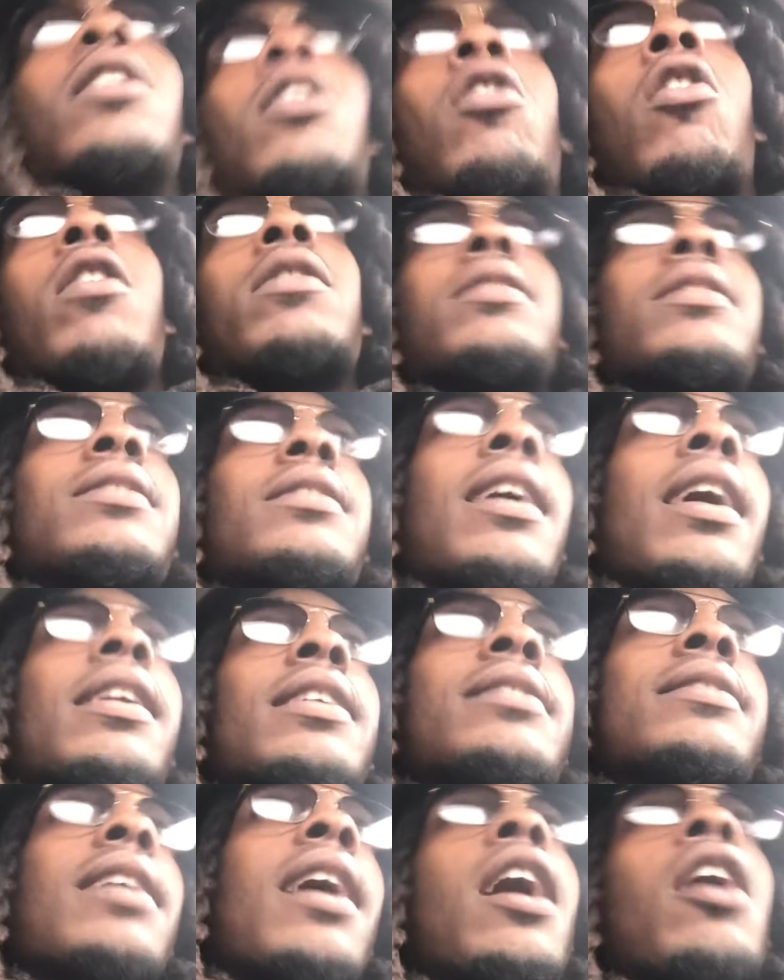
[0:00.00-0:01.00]
across the side
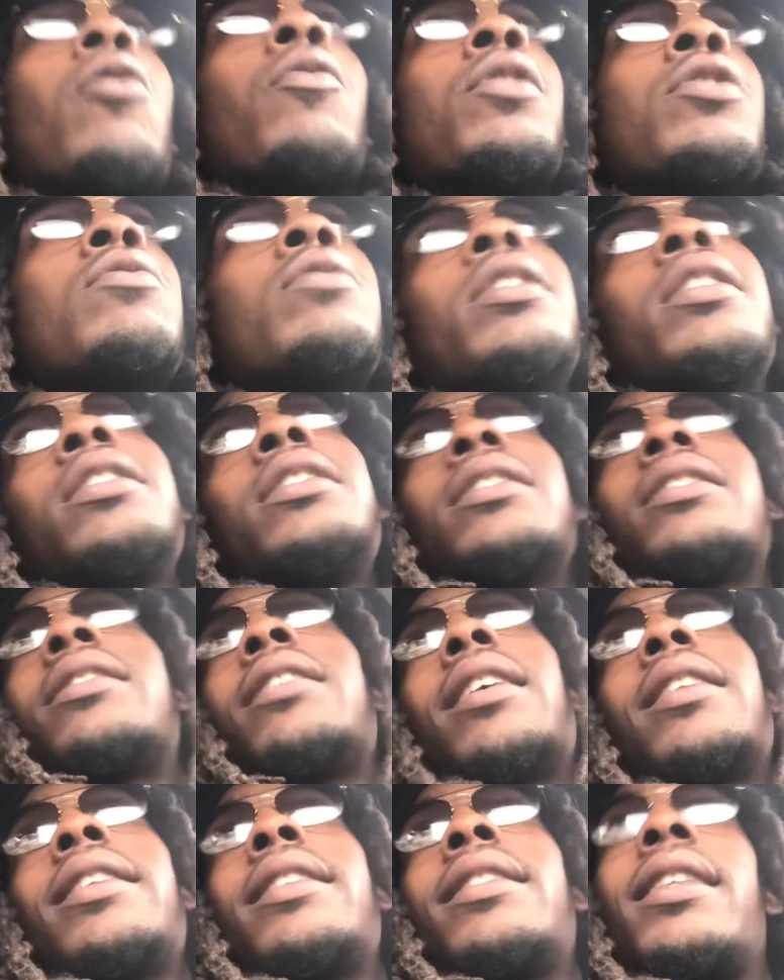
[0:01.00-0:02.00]
of town when you could have just
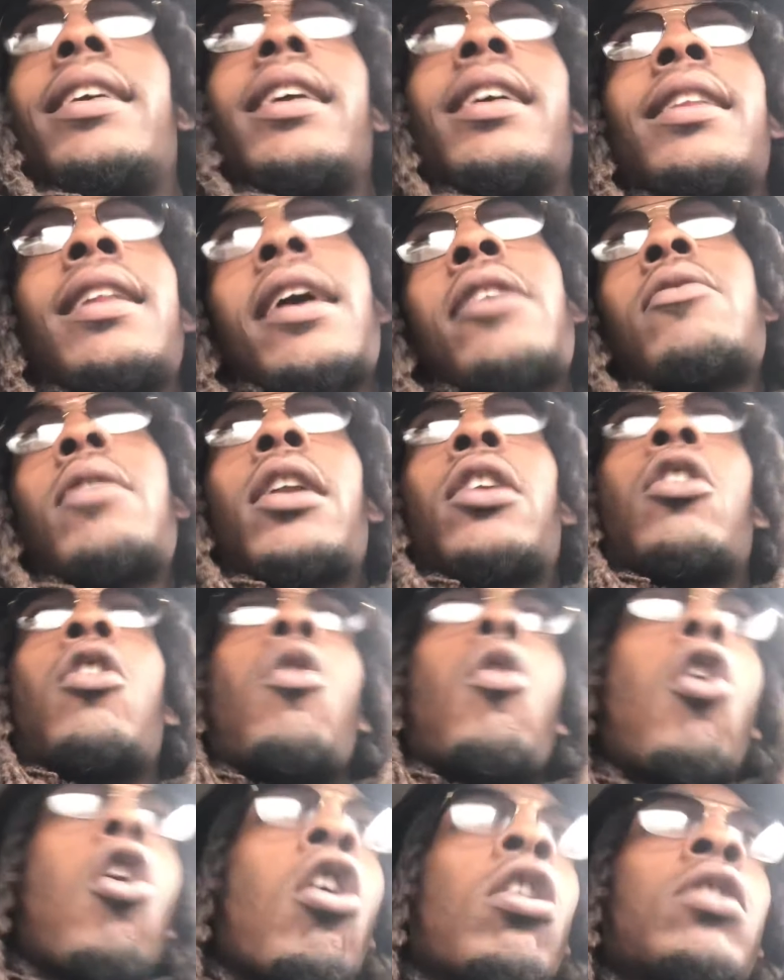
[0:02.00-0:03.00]
done it then now you got to
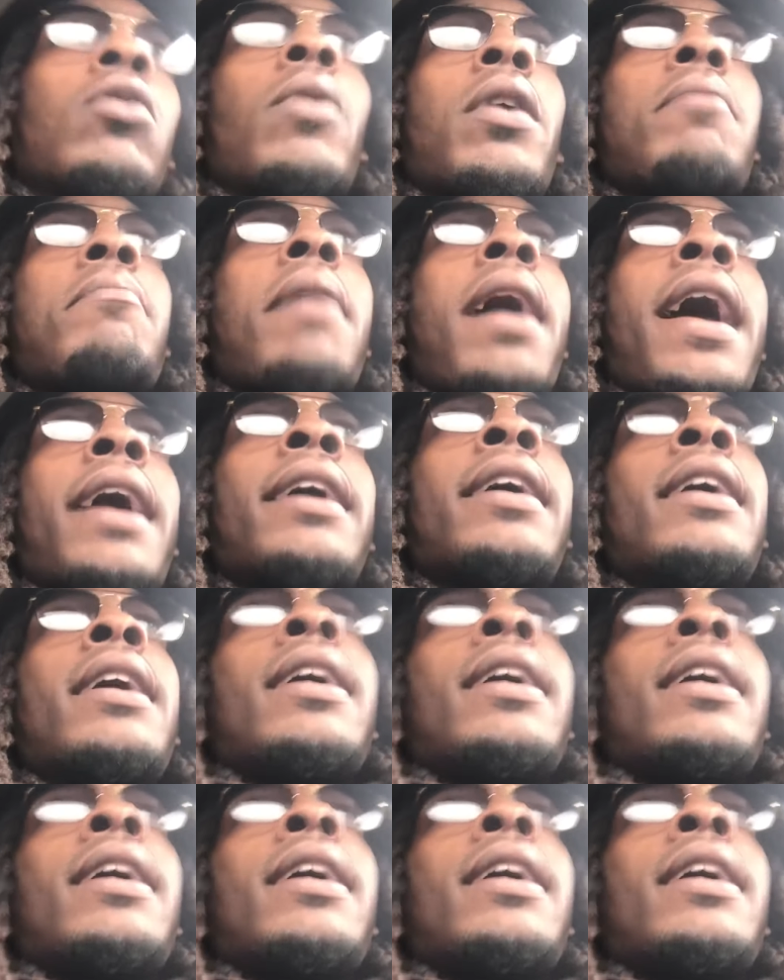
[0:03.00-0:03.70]
go all the way back